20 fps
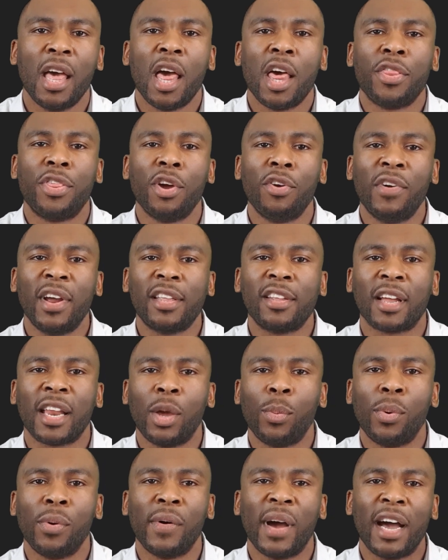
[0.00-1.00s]
Theoretically,
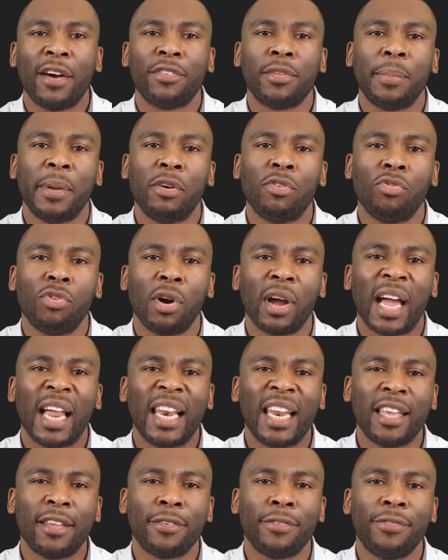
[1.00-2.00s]
we will have to be wrong at
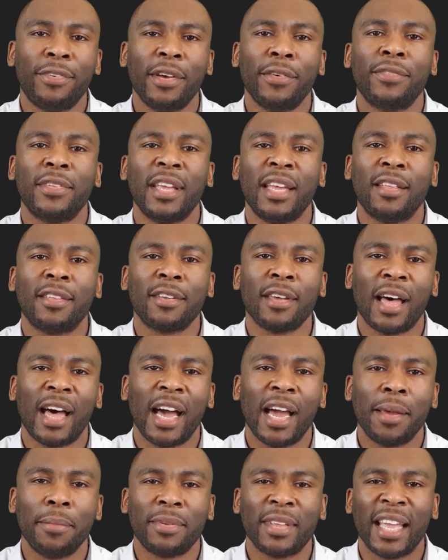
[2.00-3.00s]
least 50
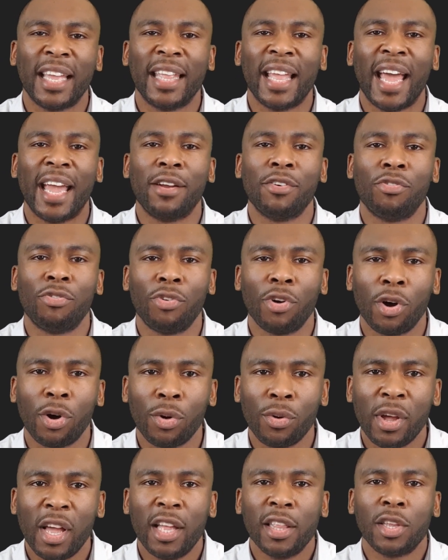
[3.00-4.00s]
times in a
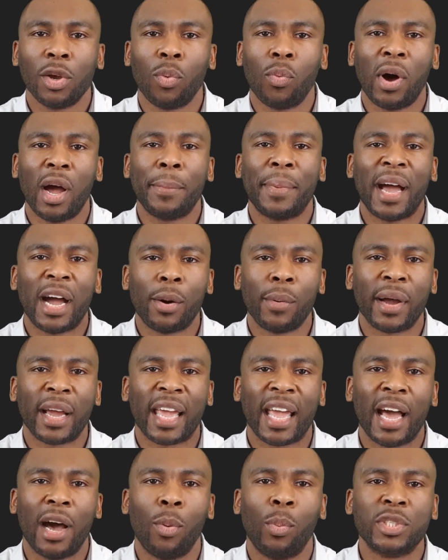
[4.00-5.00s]
row to wipe our
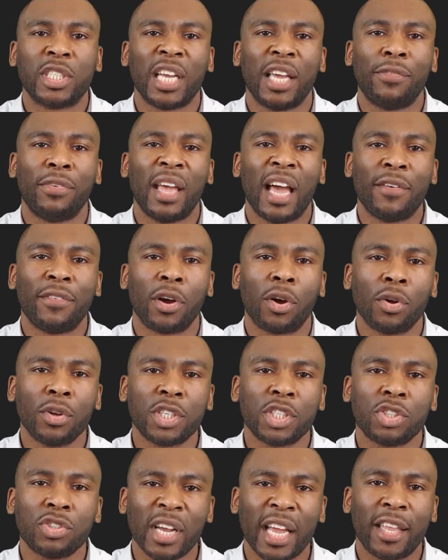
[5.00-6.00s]
account, which if you have a good
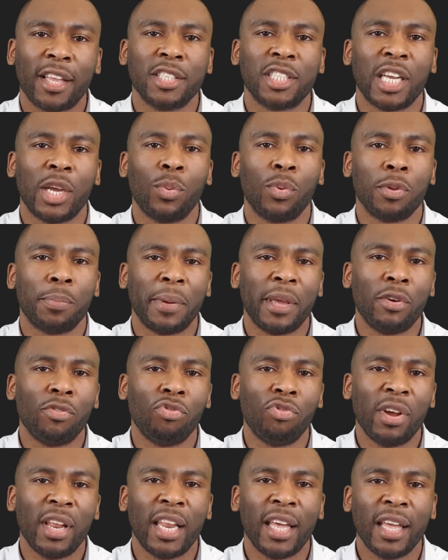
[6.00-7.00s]
strategy would be
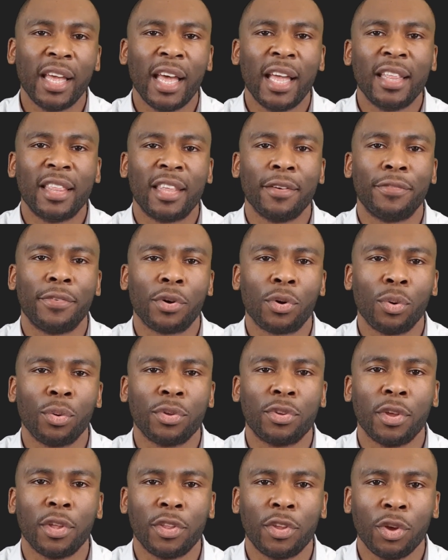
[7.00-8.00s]
really
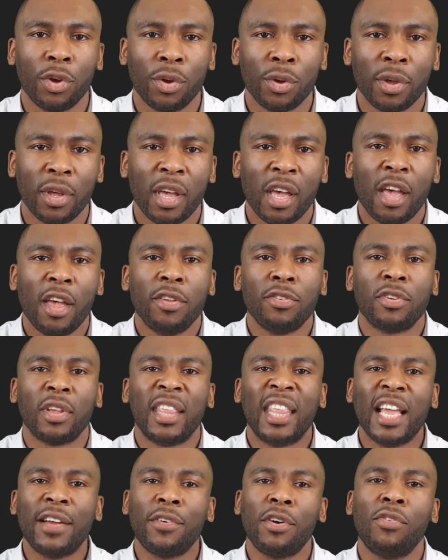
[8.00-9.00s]
difficult to do. So
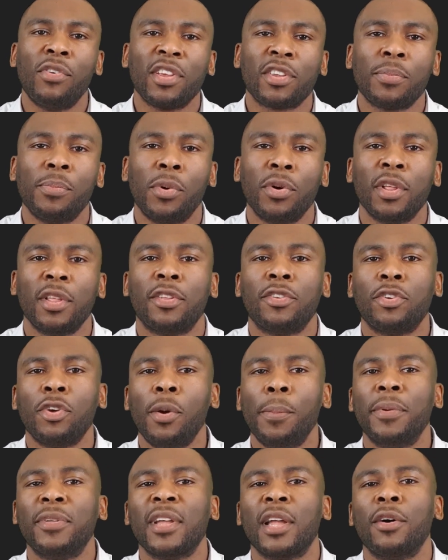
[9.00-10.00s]
never risk more than
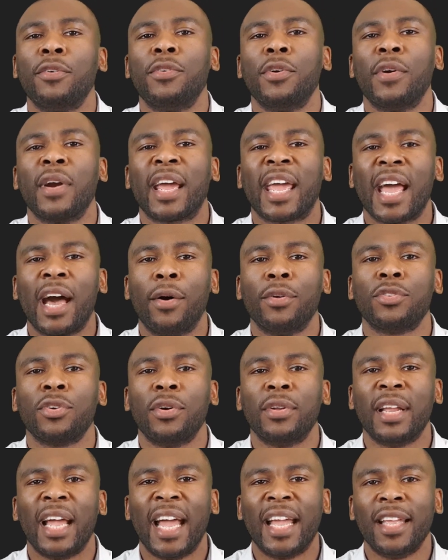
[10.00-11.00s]
2% of your account
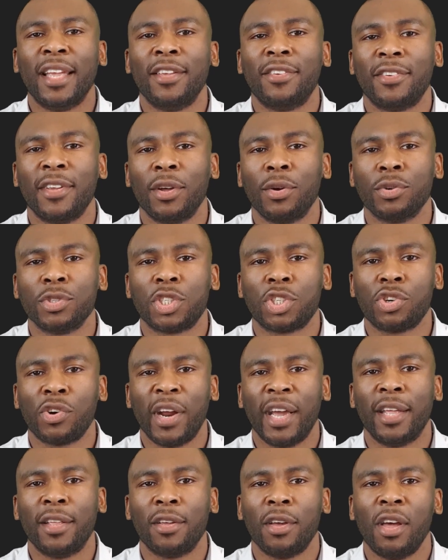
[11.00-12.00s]
on any single
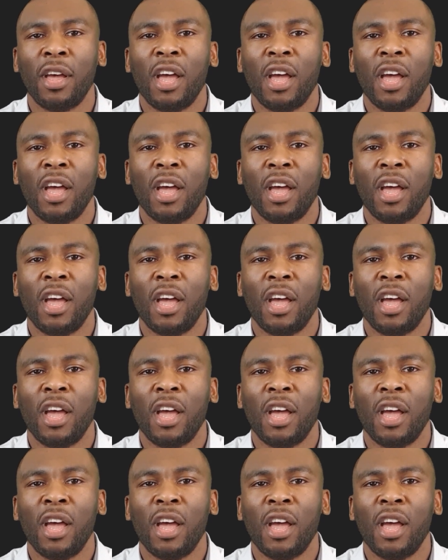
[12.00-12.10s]
trade.